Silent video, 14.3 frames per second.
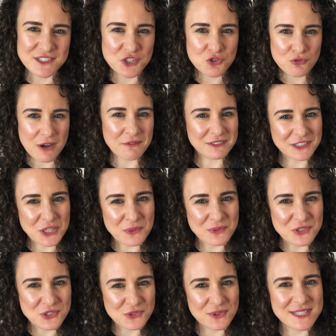a traveller who
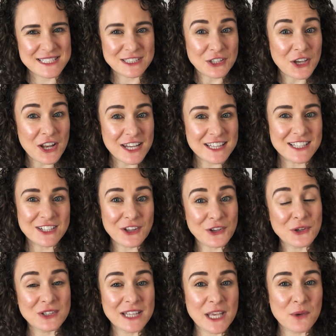enjoys learning the
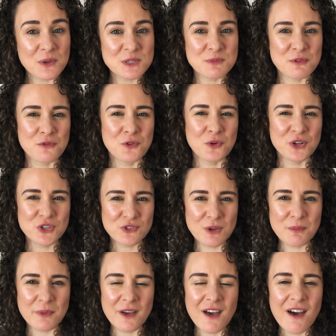local language before a
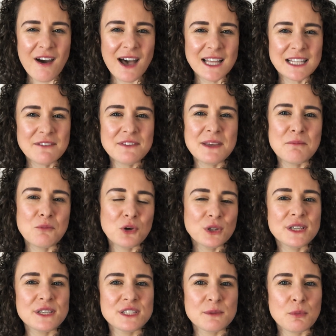trip, I love that
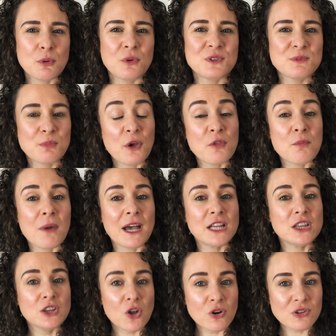Mondly supports both my
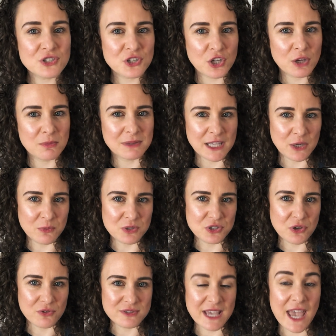long-term language
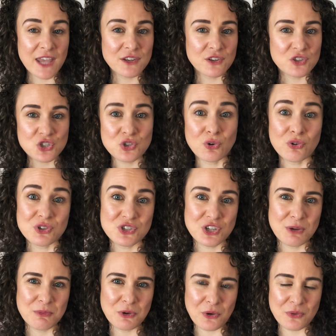goals and
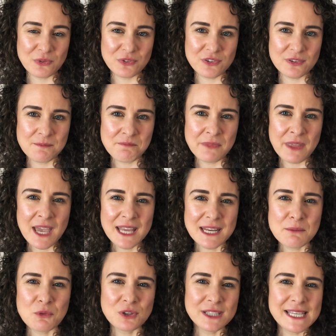short-term goals. Now
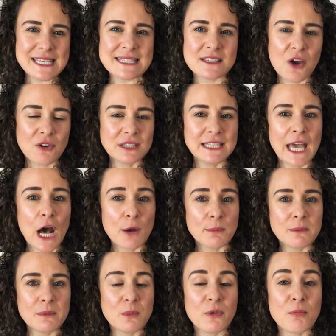Mondly is currently
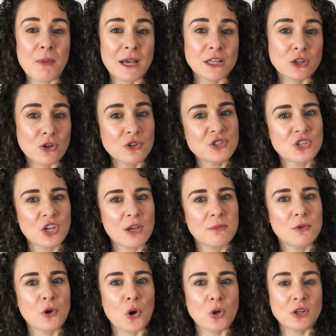helping me with my long-term
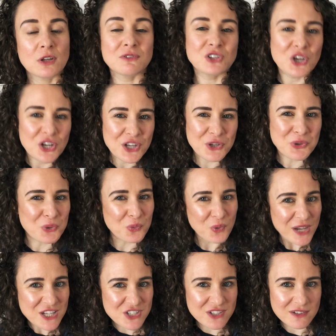goal of learning
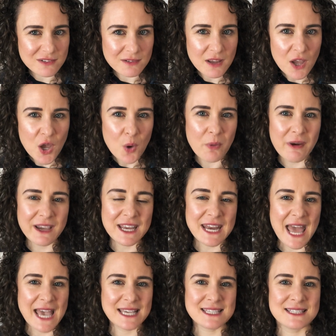Norwegian, where I can
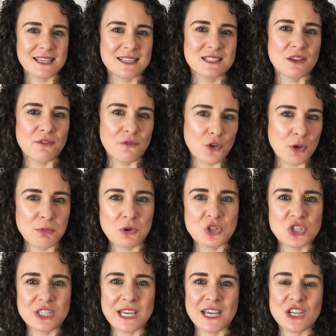access verb
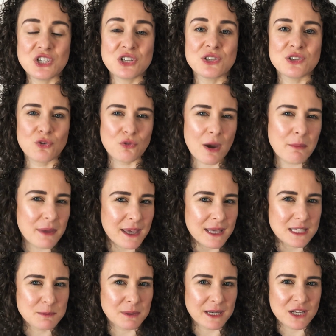conjugations and grammar
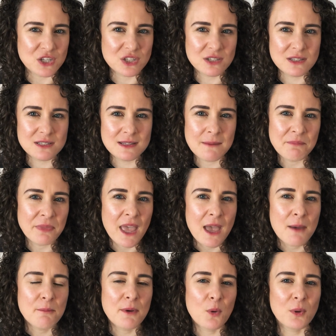explanations.
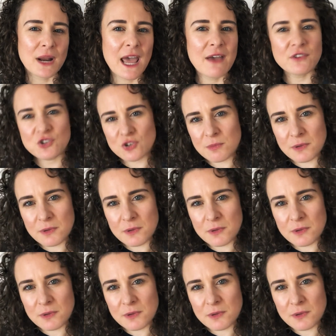But when I have a trip